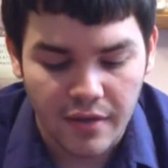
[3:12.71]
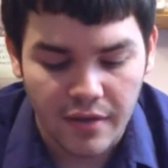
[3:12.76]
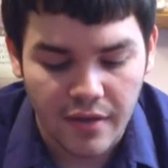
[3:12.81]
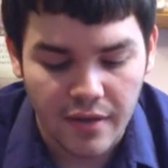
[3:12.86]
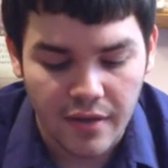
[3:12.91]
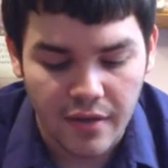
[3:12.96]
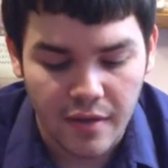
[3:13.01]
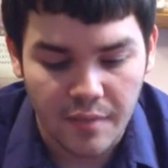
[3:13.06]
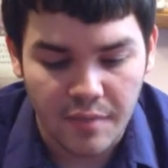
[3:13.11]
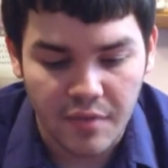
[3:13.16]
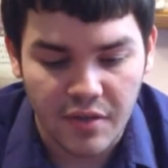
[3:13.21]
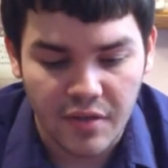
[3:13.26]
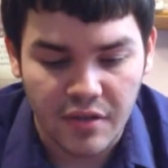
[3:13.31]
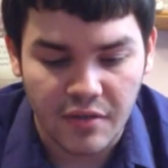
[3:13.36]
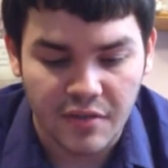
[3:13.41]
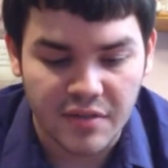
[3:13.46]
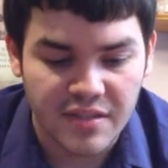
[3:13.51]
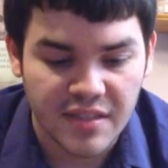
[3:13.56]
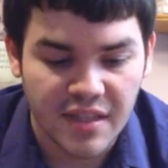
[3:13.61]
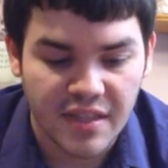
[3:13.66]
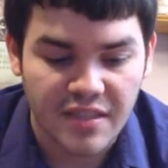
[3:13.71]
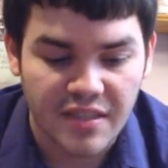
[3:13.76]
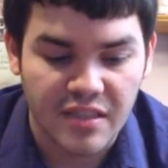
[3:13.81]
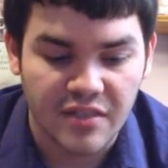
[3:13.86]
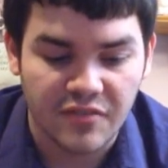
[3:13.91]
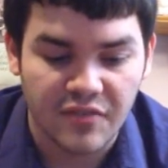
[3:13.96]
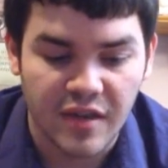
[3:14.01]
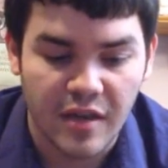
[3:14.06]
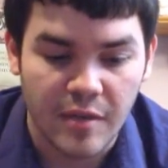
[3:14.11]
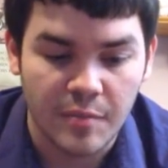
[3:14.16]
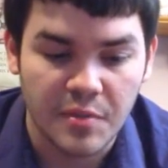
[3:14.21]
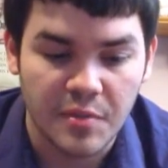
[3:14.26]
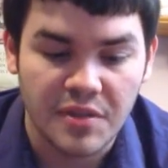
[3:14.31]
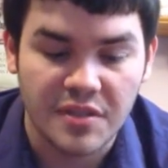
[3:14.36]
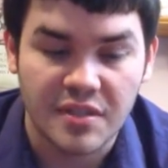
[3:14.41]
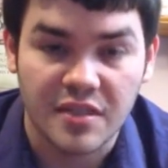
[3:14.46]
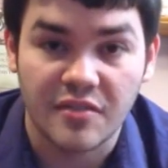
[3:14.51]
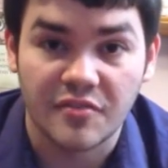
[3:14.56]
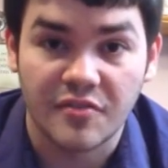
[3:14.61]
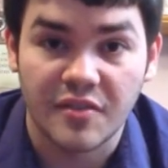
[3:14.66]
You can always take stuff out and
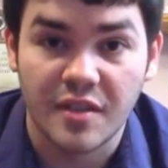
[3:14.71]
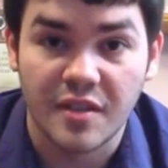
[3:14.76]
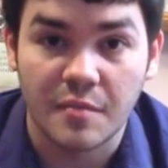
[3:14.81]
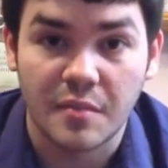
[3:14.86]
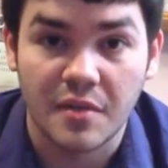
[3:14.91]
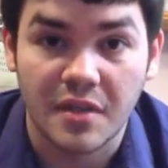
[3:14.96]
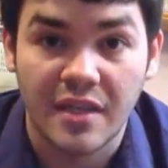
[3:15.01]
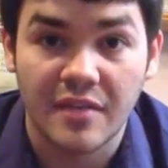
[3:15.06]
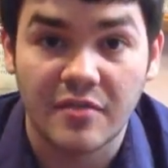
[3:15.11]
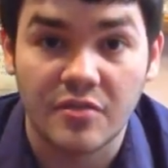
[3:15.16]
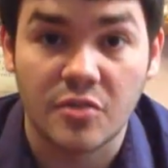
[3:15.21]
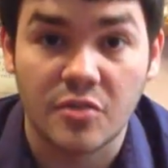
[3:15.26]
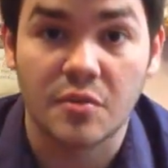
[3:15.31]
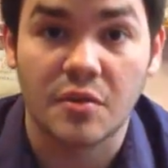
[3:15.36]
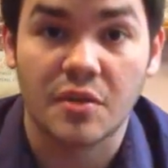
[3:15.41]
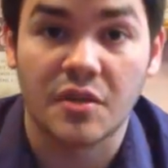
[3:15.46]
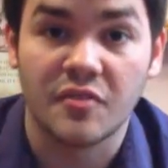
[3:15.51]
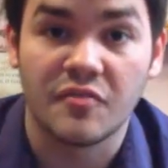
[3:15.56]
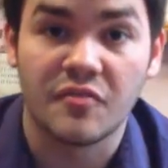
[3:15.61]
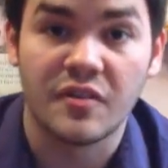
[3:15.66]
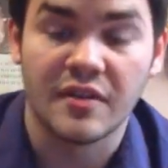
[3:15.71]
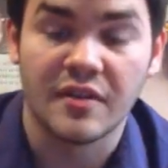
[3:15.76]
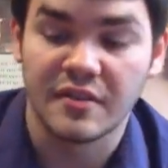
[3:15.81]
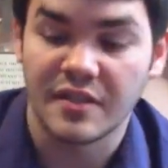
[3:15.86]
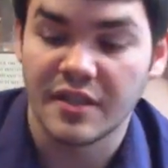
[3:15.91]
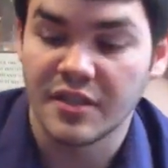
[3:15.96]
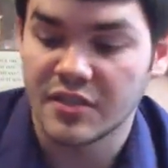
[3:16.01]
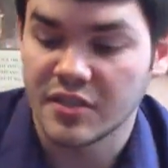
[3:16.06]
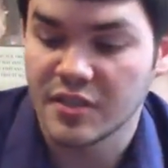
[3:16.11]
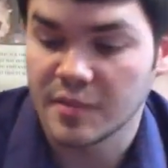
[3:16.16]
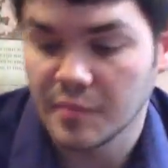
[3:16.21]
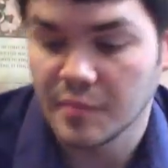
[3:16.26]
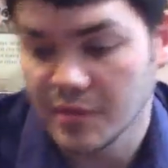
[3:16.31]
put stuff in, but it gives you a really good foundation to